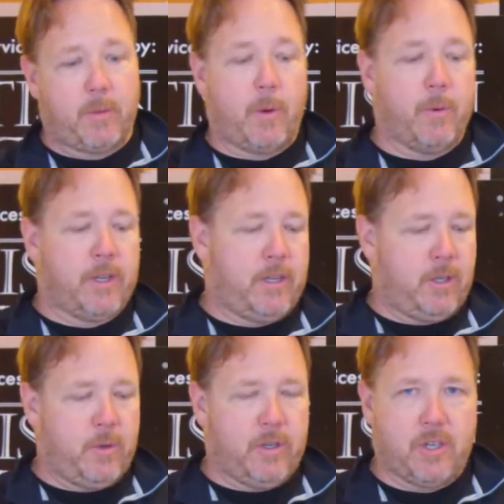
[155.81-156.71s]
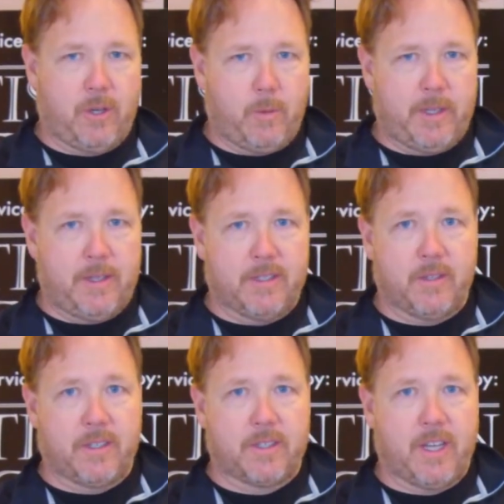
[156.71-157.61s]
What we're going to do is show you what this
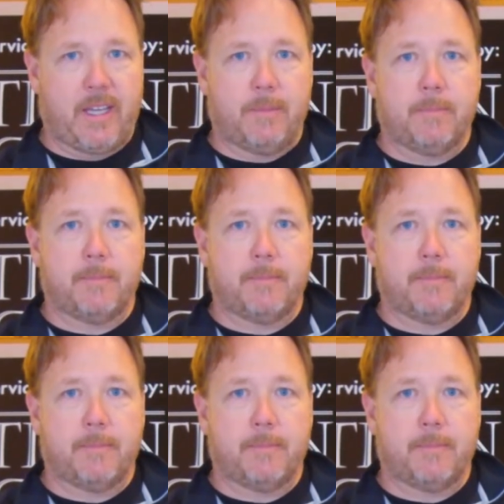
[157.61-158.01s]
looks like.